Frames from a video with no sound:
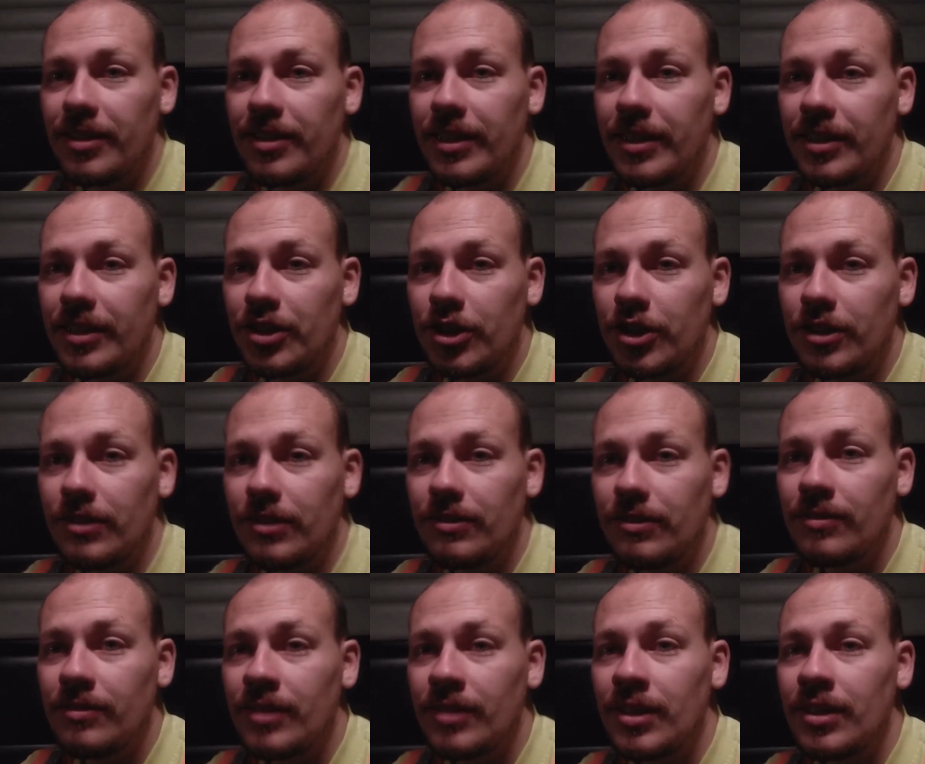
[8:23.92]
the engine,
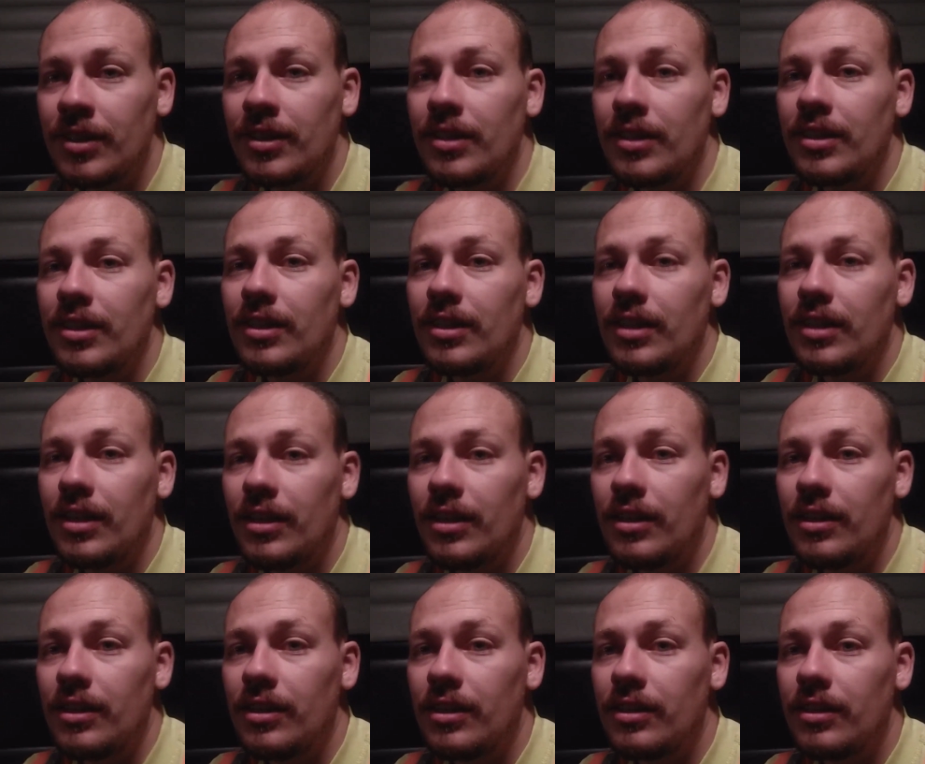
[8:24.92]

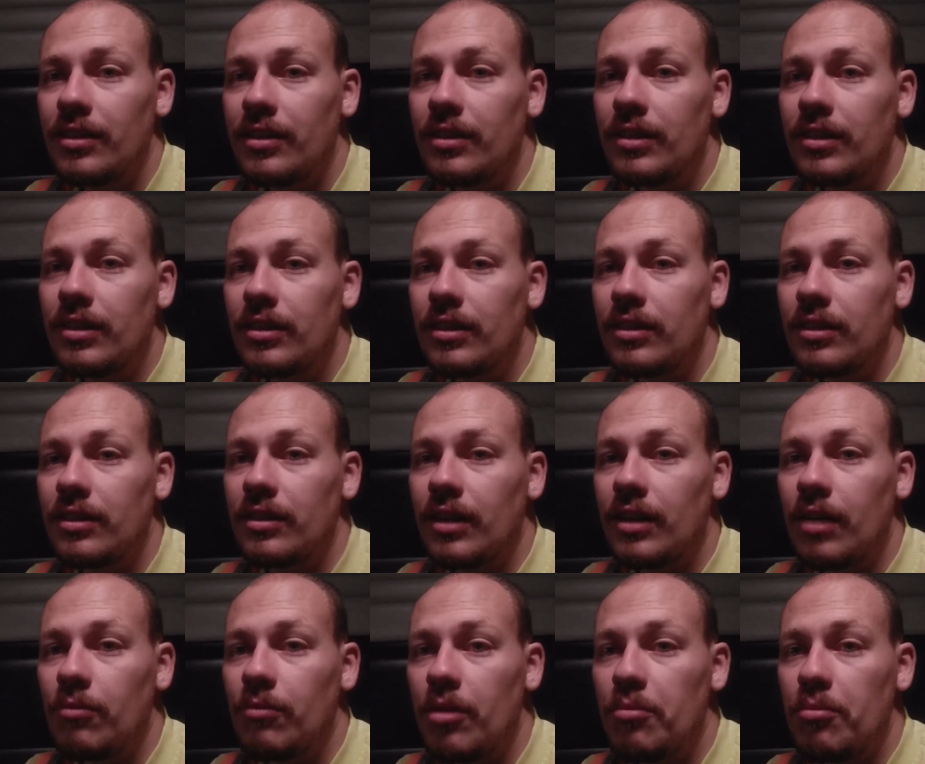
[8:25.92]
and
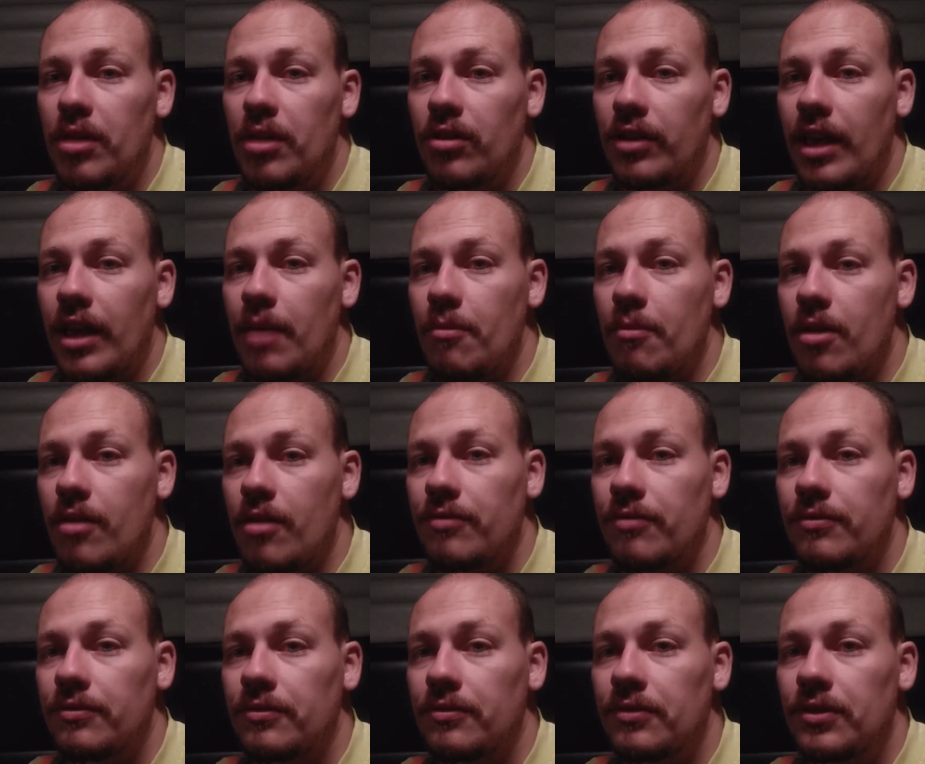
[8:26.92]
now my belt came
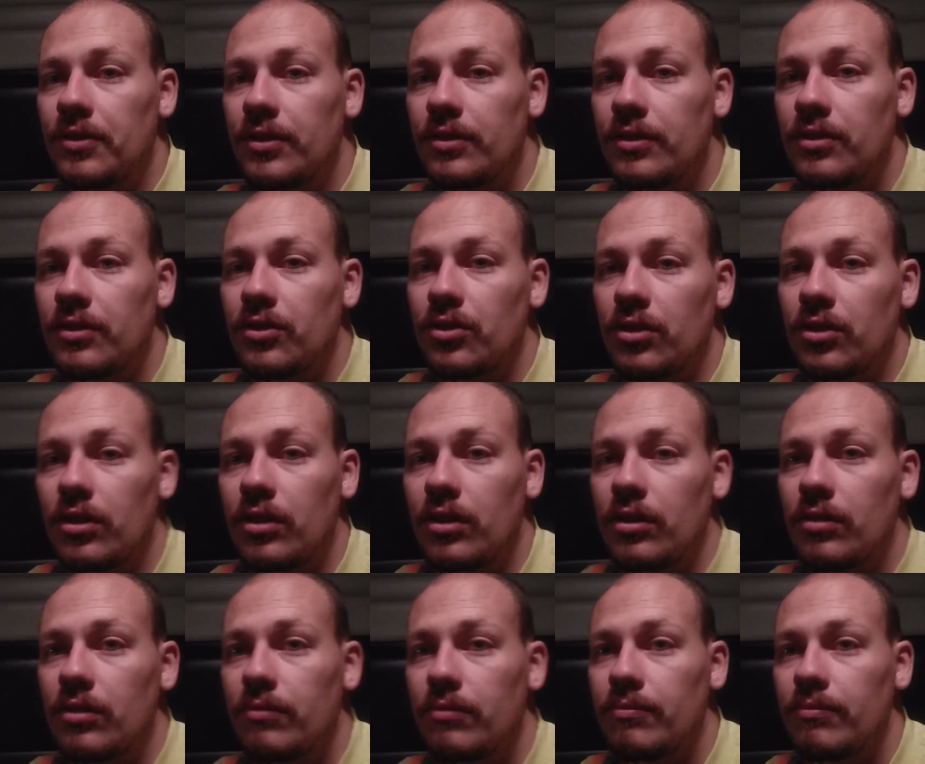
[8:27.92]
off. So